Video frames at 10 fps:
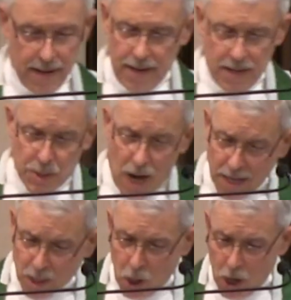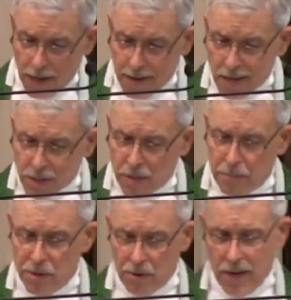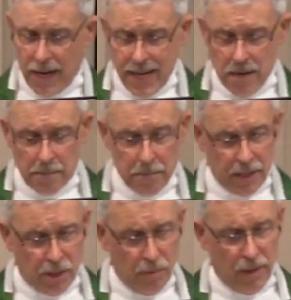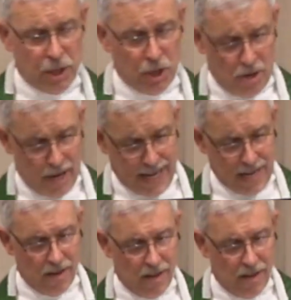He's not calling us to purity, but to a journey